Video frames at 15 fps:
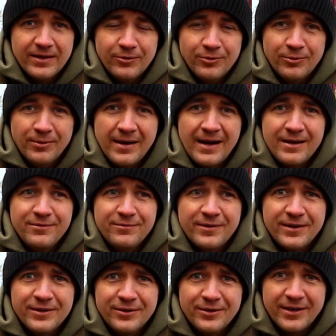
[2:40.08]
or how
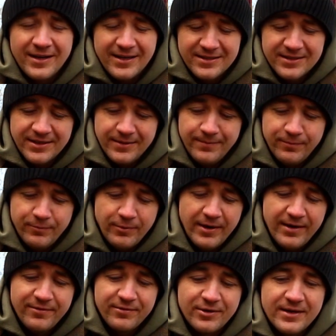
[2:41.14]
far you're casting,
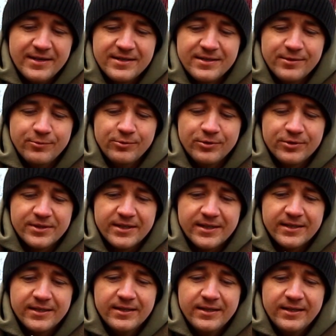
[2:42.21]
whenever it hits the
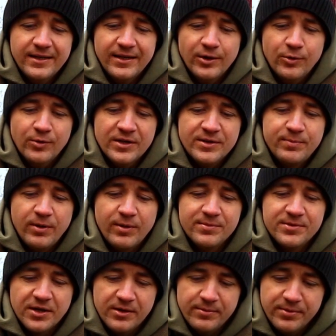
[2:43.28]
water, it always
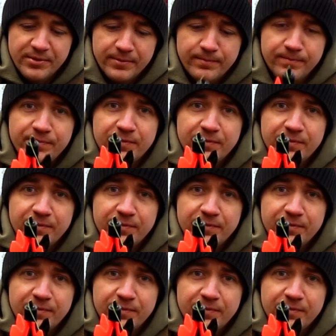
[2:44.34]
pops open.